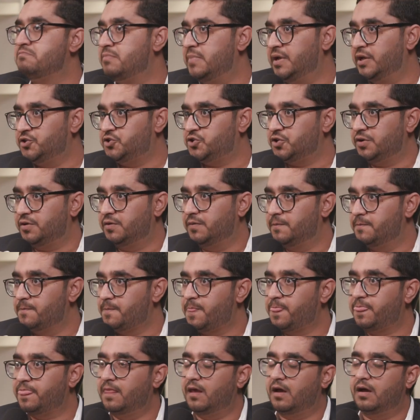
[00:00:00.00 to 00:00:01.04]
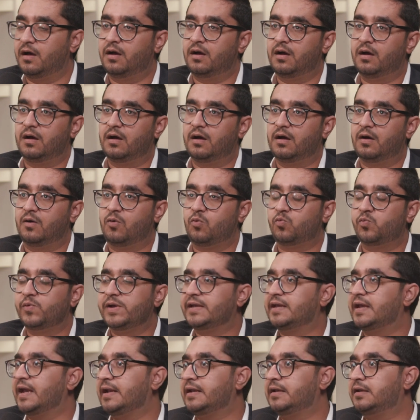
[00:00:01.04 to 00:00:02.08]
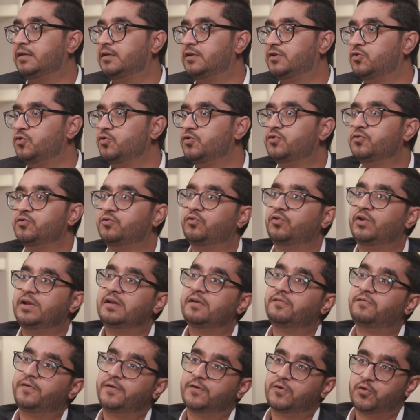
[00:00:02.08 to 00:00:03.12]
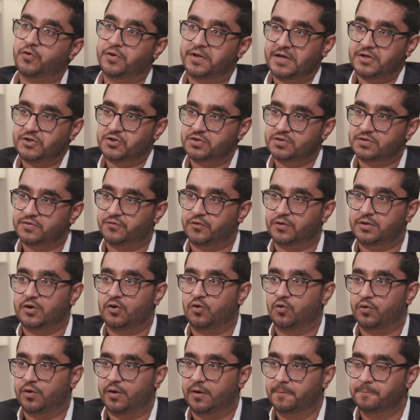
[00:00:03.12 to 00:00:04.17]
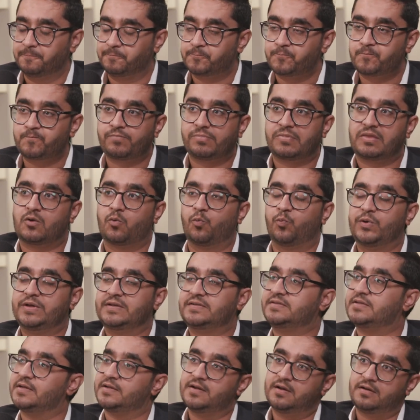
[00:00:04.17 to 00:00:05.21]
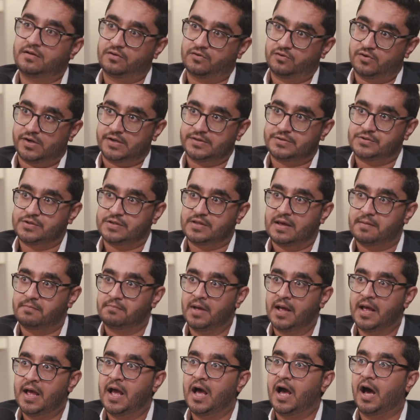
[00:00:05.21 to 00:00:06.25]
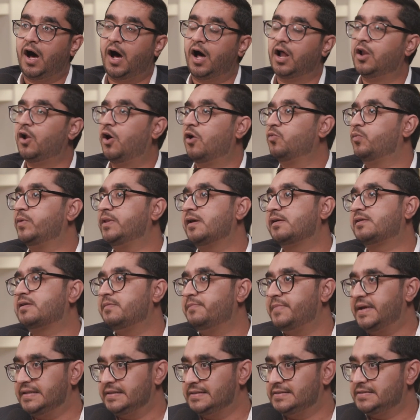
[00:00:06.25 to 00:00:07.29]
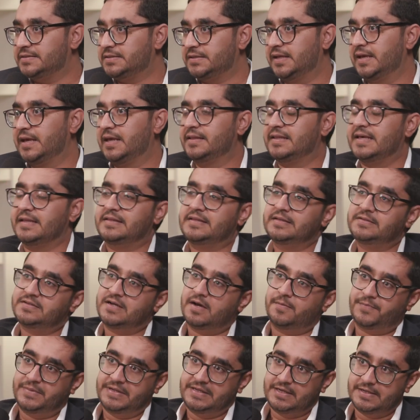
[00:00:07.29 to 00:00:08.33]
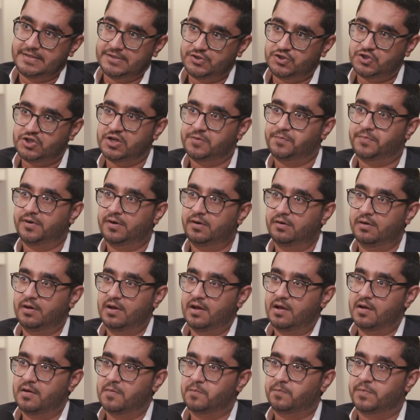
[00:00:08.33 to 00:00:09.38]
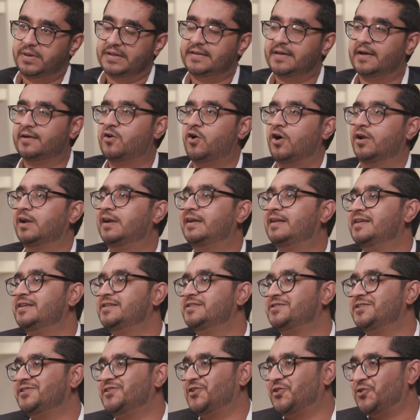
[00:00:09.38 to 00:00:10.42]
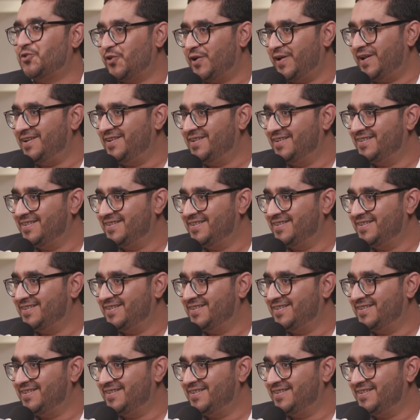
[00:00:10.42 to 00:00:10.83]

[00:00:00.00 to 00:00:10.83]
major, we get 2 to 3 different quotations for the owner. We send it across to them, along with our comments that this company is cheaper, but their quality isn't great.